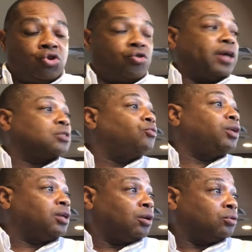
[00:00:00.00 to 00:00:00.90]
create some
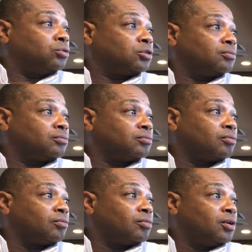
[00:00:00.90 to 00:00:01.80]
videos.
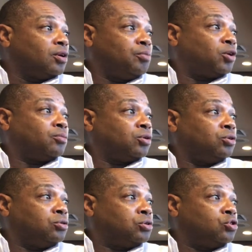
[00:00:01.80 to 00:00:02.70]
You put them on
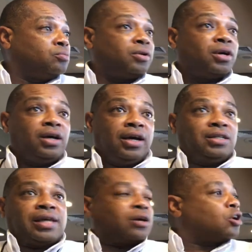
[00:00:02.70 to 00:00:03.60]
YouTube.
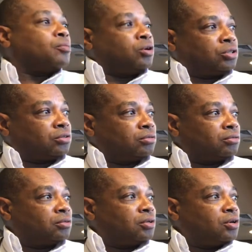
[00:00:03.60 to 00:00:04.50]
It's like a commercial.
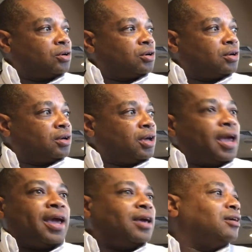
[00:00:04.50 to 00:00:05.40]

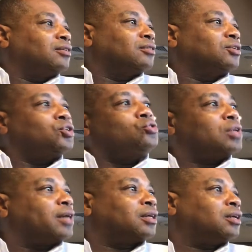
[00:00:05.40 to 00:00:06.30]
Hey, do you
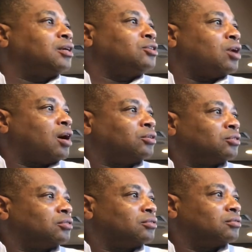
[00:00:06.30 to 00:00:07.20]
like to clean your house?
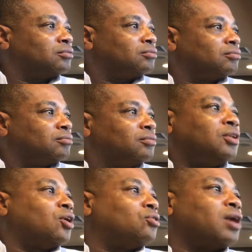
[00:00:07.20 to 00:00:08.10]

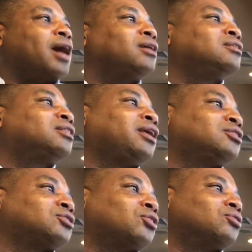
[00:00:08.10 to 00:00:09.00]
No, I didn't think
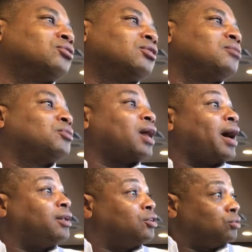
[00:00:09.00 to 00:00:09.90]
so. But
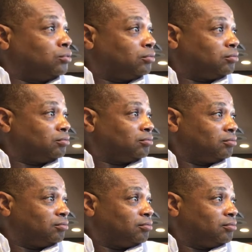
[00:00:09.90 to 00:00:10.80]
I do.
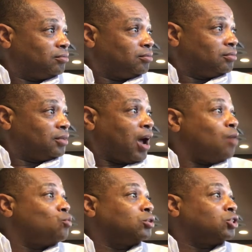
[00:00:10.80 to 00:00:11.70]
I
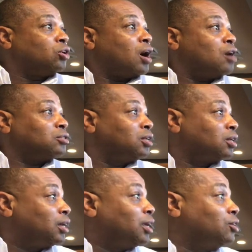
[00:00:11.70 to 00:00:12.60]
want your house
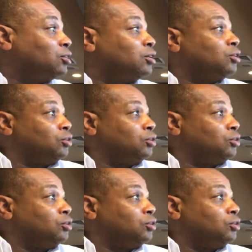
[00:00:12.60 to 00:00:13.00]
looking cleaner than